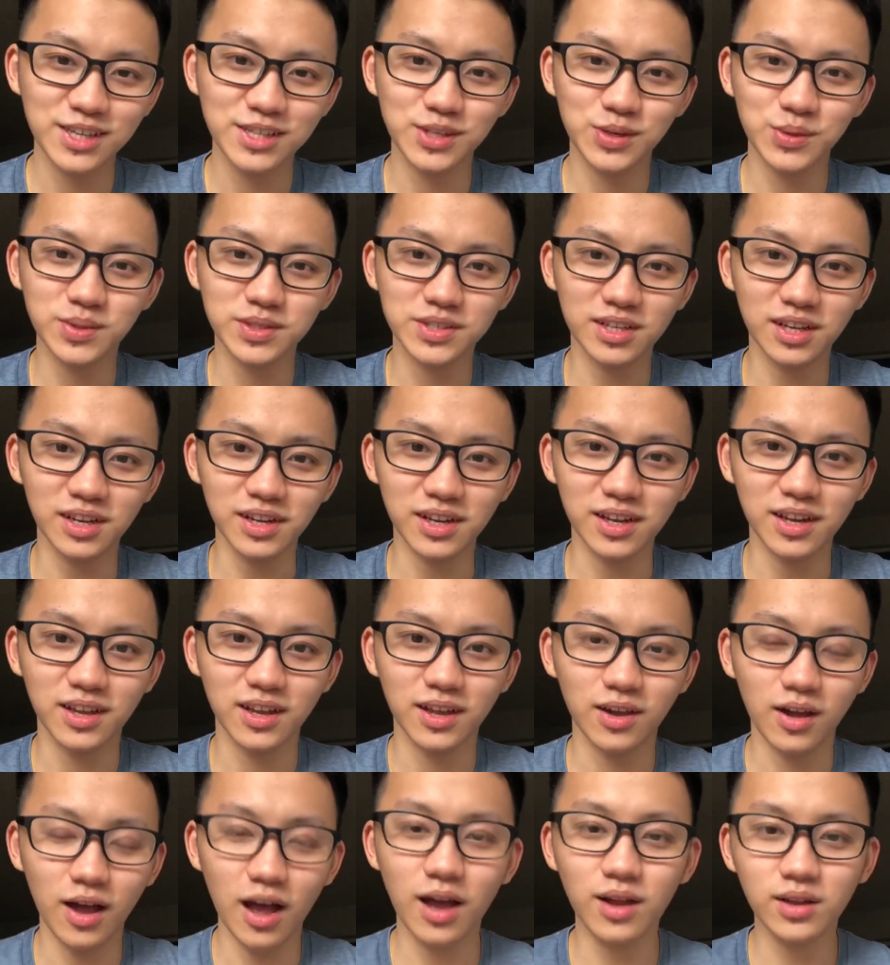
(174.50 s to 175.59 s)
was like,
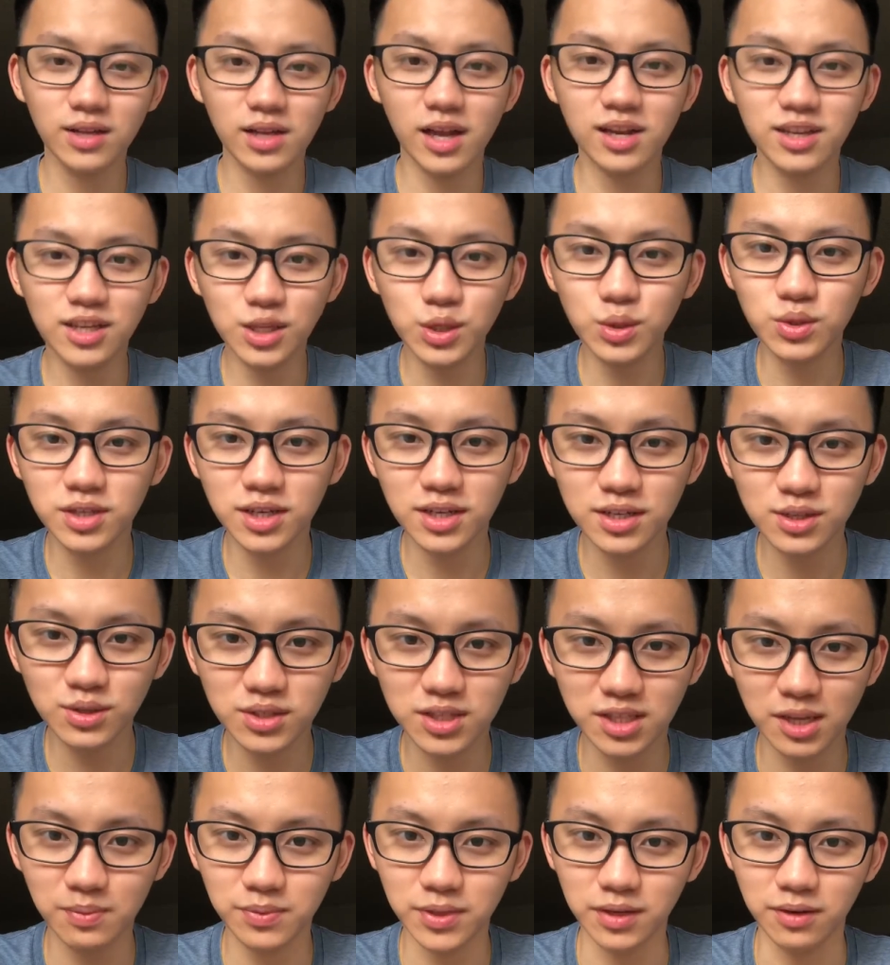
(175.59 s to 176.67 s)
I need to tell you
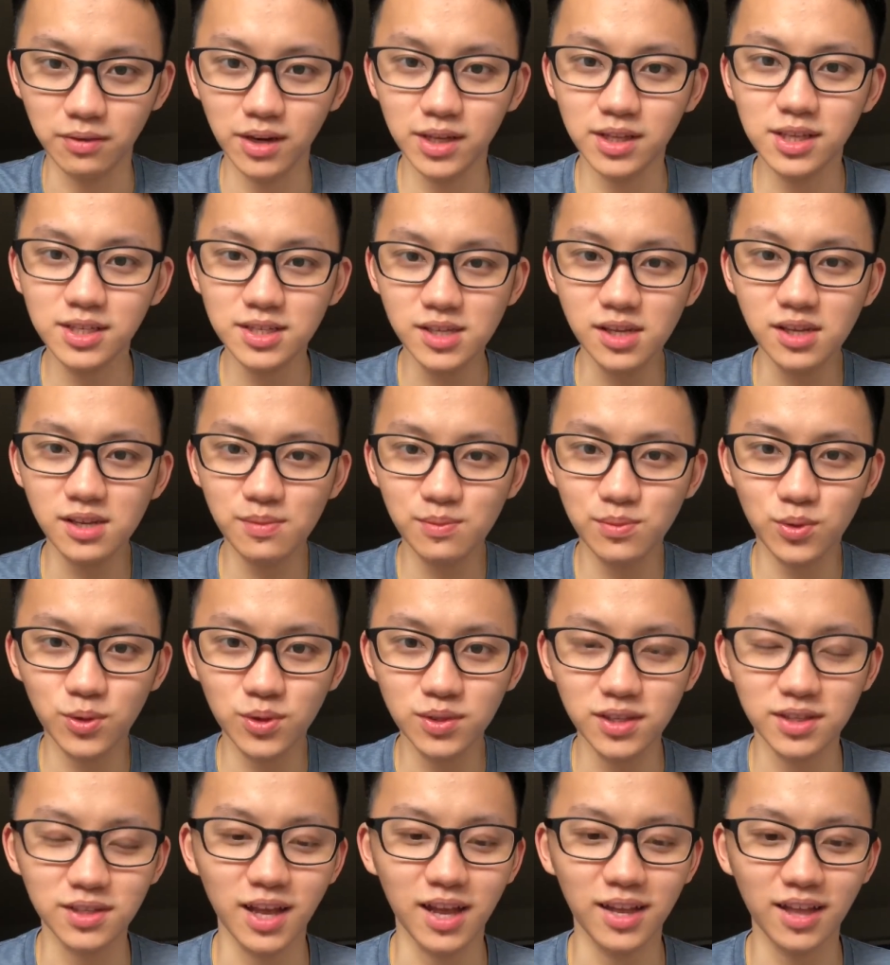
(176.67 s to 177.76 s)
something, right? This is
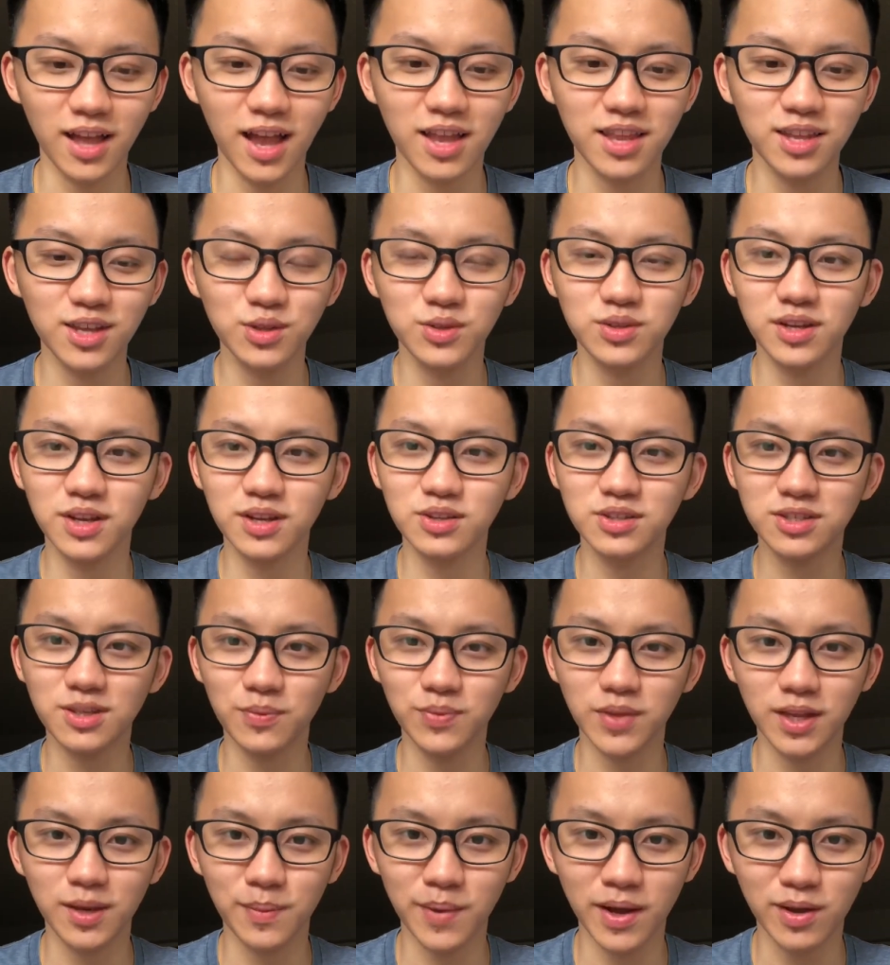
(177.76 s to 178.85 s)
important. I need to tell you
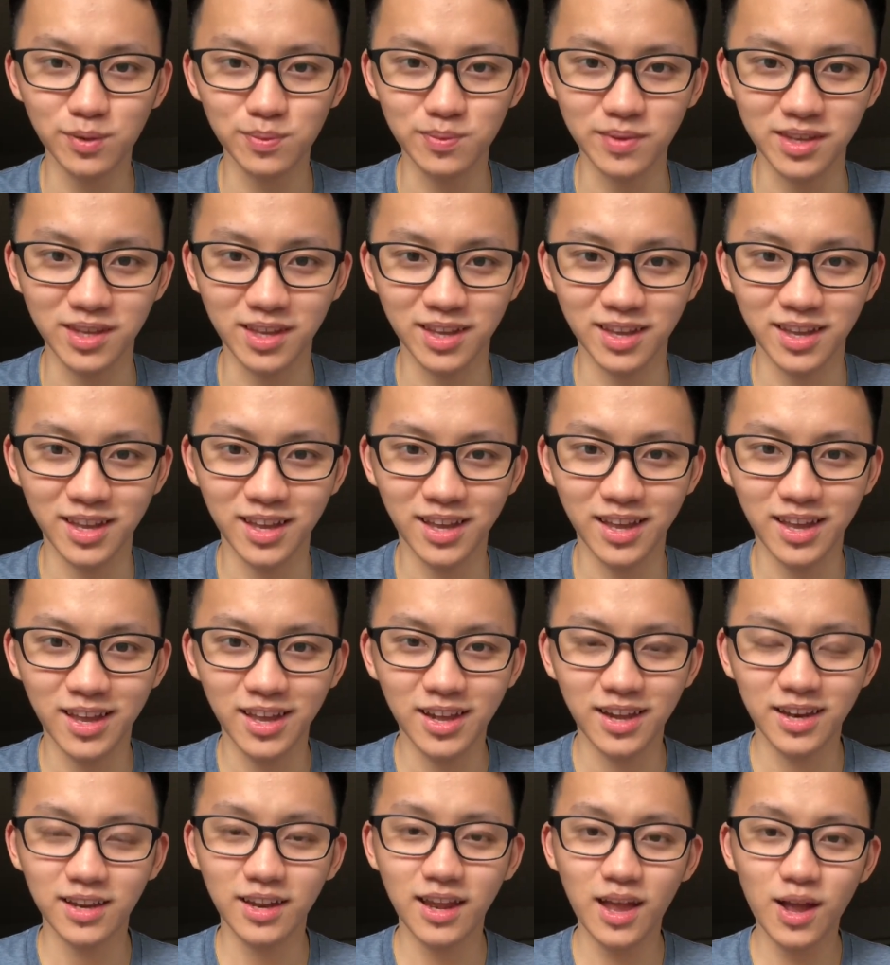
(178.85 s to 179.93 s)
something about me.
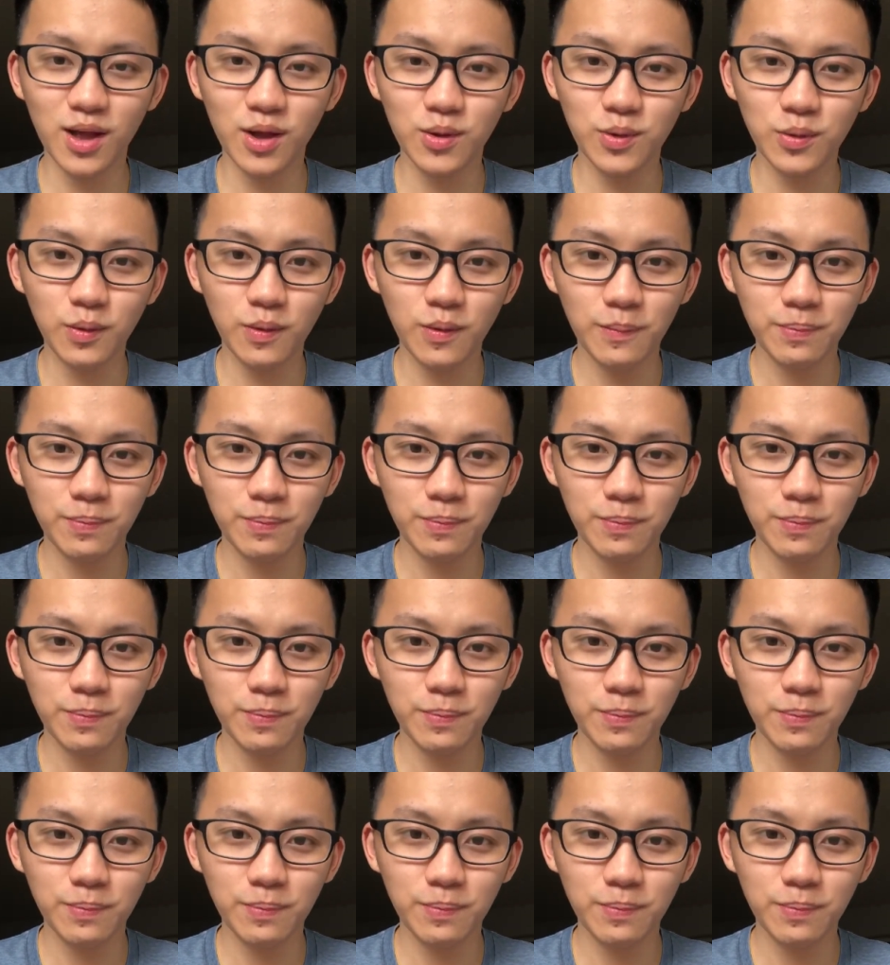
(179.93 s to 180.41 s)
Now,